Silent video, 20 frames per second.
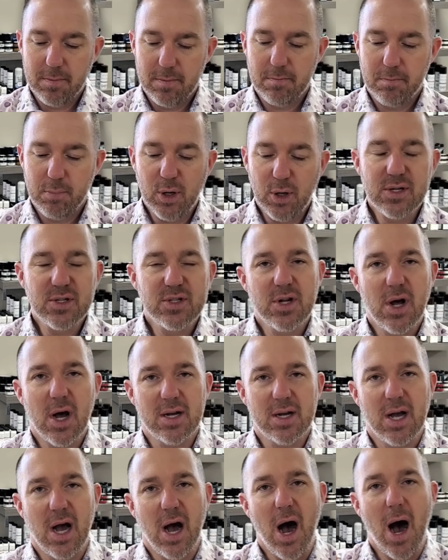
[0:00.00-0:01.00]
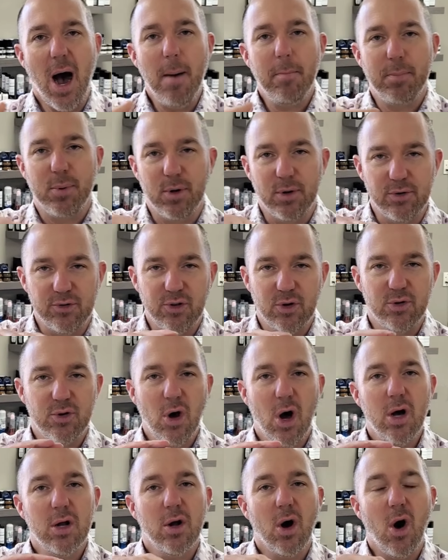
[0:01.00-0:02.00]
Birkenstock uppers are
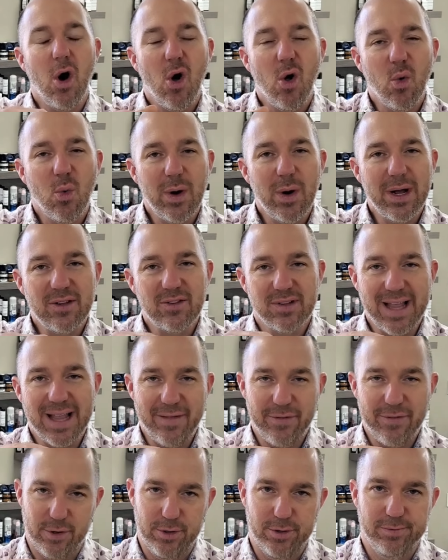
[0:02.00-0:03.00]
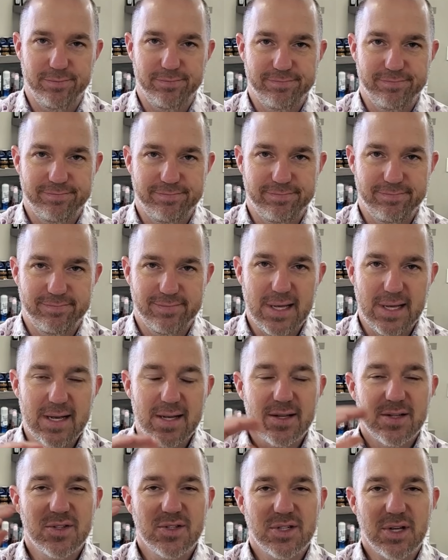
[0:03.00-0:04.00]
not always leather.
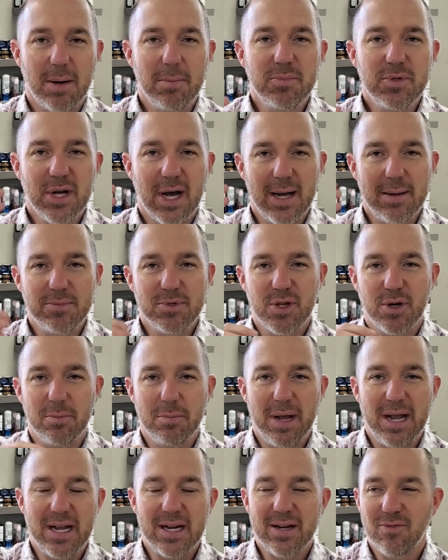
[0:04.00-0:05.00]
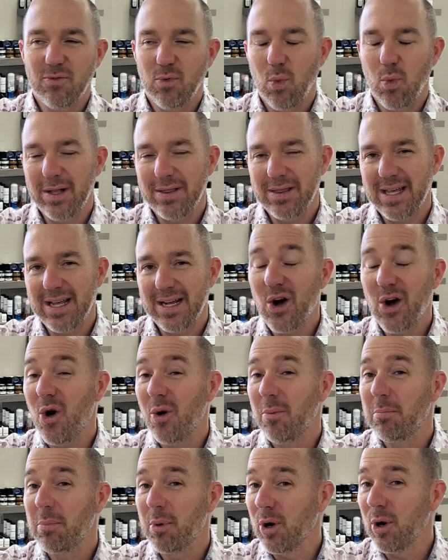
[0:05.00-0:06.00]
Sometimes they're made of what they
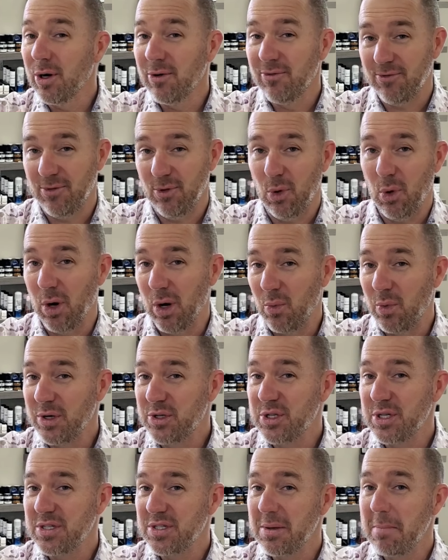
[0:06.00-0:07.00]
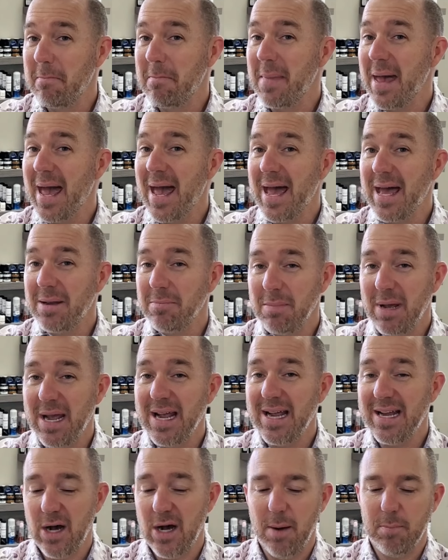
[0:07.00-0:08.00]
call Birkoflor, which is a
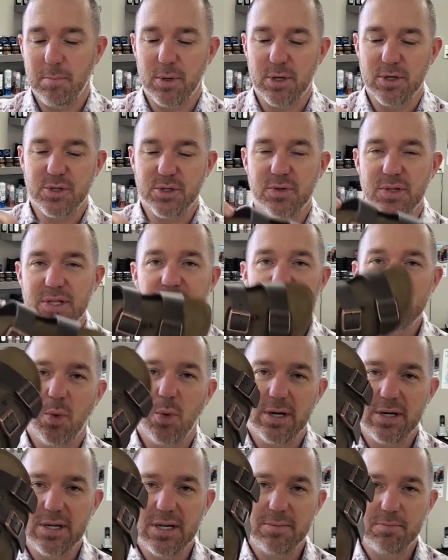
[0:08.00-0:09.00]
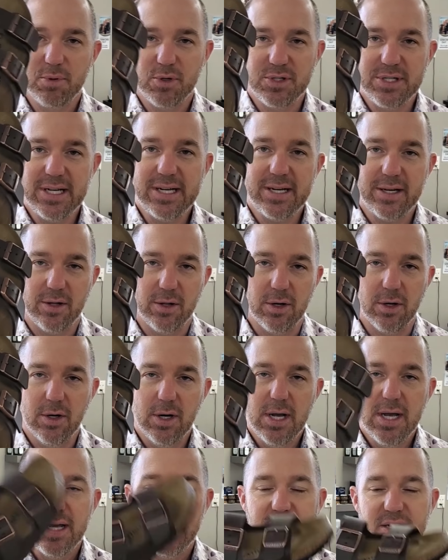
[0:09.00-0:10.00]
man-made upper. So this one in particular
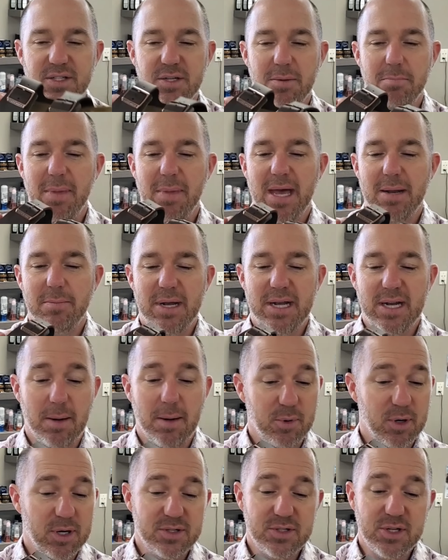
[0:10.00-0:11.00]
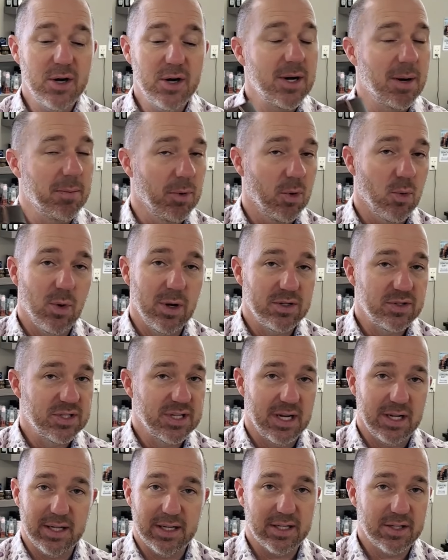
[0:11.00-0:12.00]
is a man-made upper. It's our number one
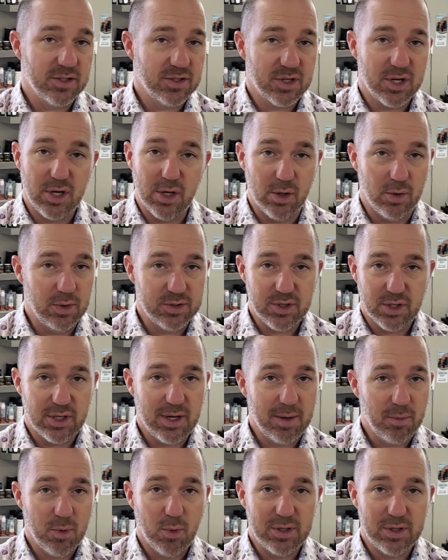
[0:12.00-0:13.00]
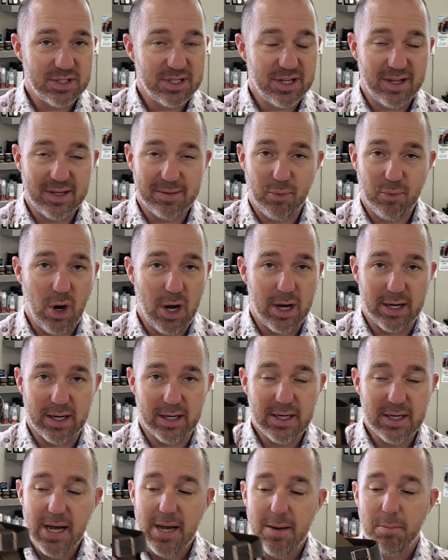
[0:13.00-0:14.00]
selling SKU. It's our number one selling
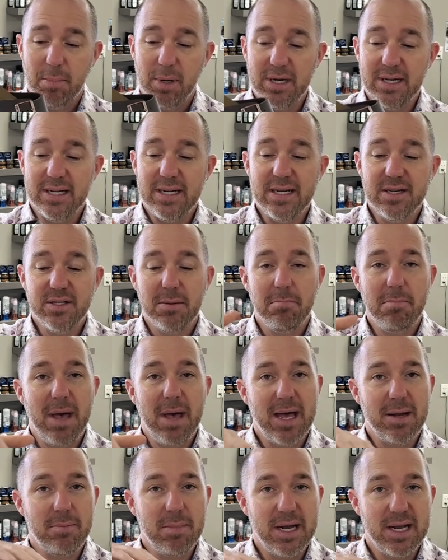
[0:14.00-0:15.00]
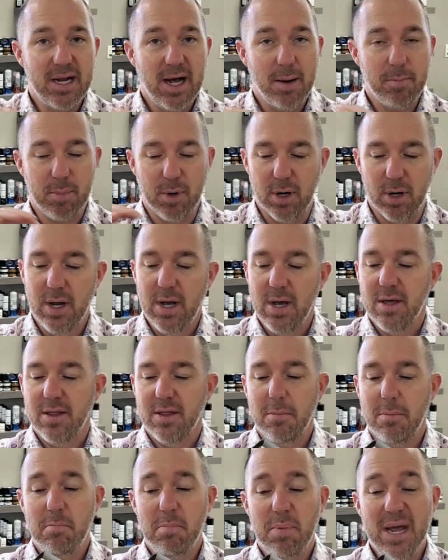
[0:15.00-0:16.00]
product, but it is a man-made upper.
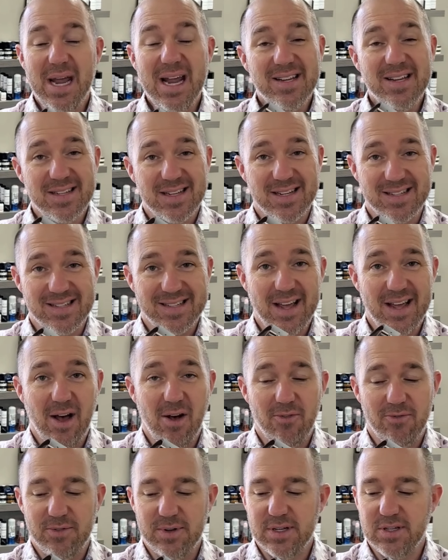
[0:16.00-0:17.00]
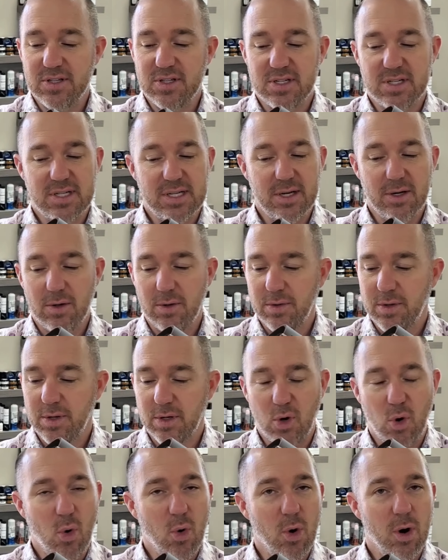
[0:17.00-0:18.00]
The base itself is still the
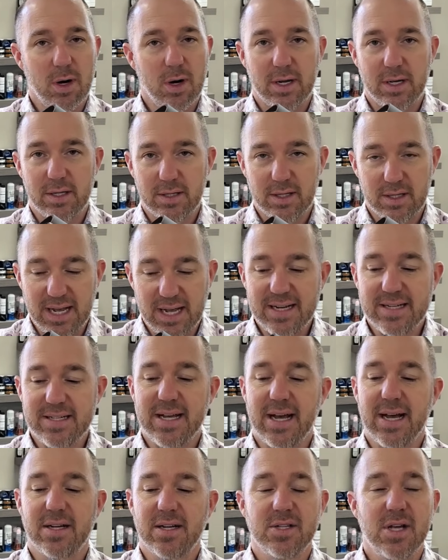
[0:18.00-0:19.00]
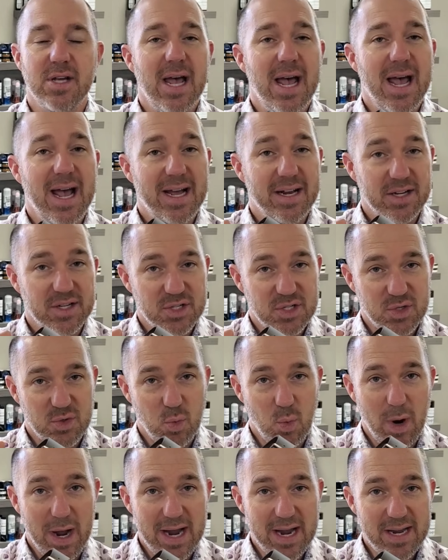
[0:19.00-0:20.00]
cork and the latex and a
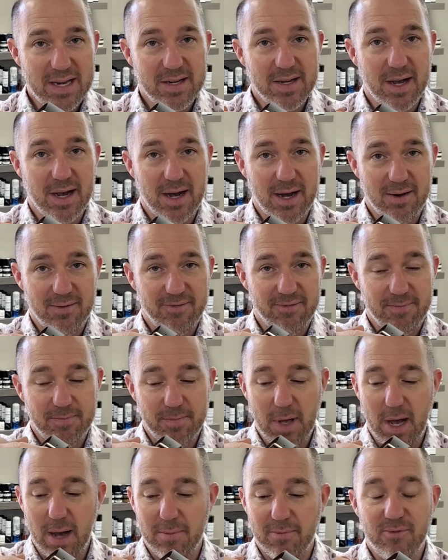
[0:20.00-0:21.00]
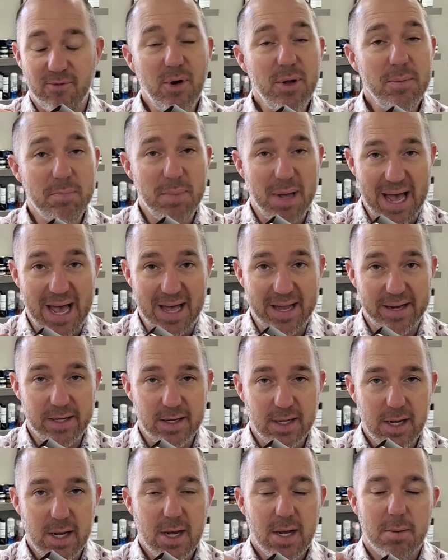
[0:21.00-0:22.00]
suede uh, uh, footbed,
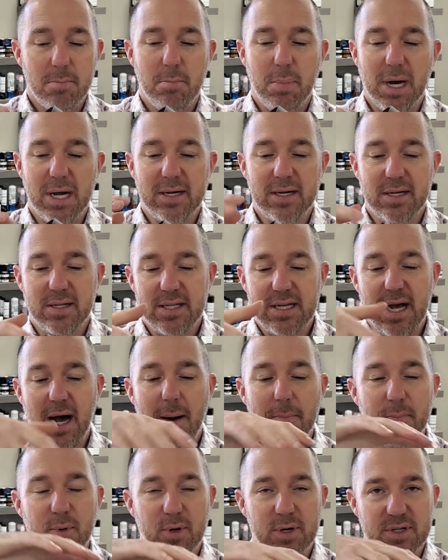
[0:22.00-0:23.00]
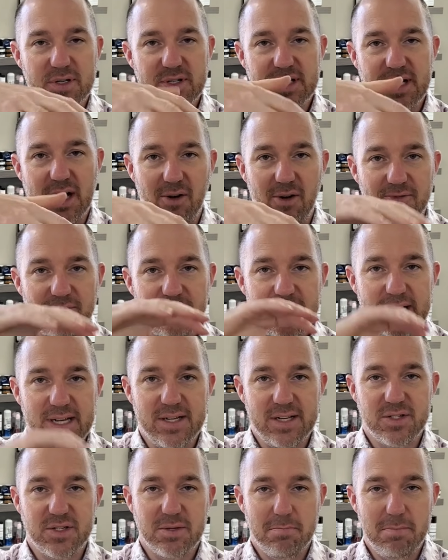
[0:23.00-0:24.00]
but the upper itself
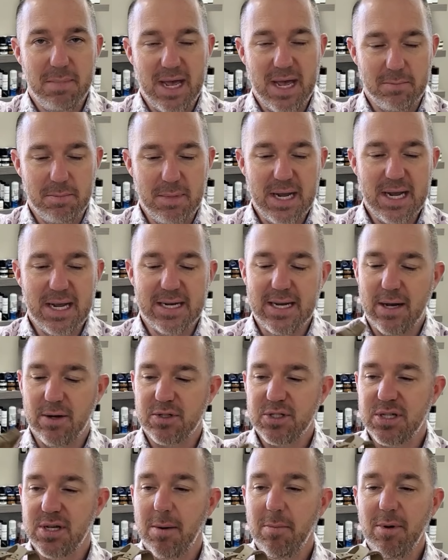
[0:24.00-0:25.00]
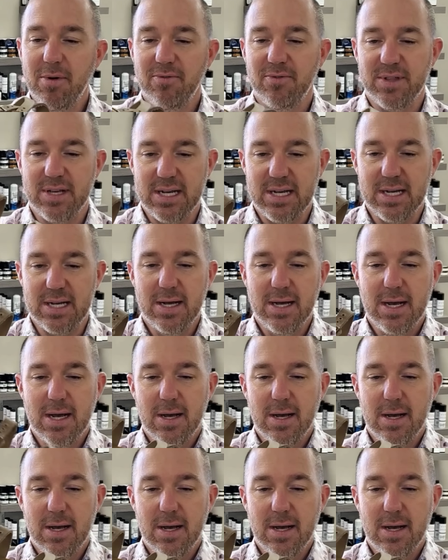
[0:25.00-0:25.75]
is man-made. Now, some of the